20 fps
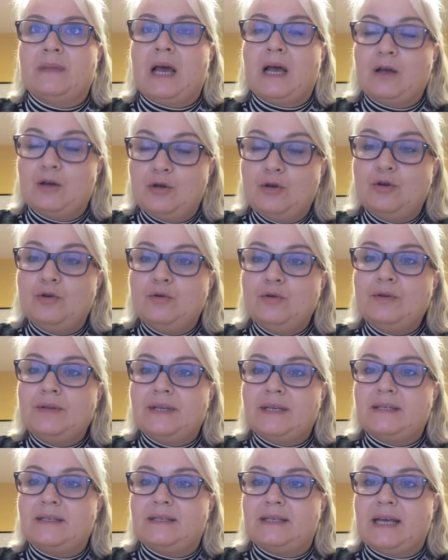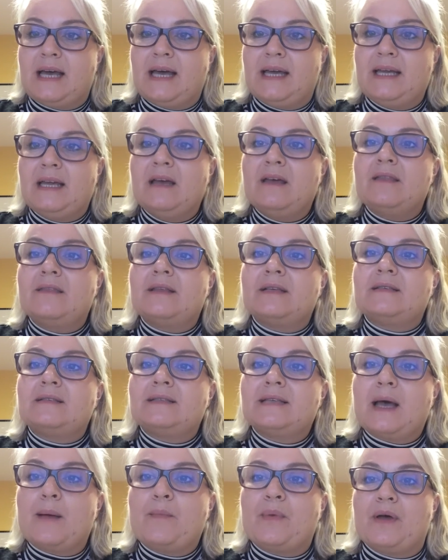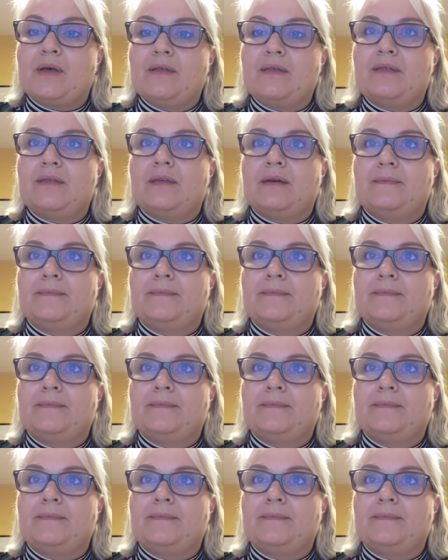and call this day the Sabbath.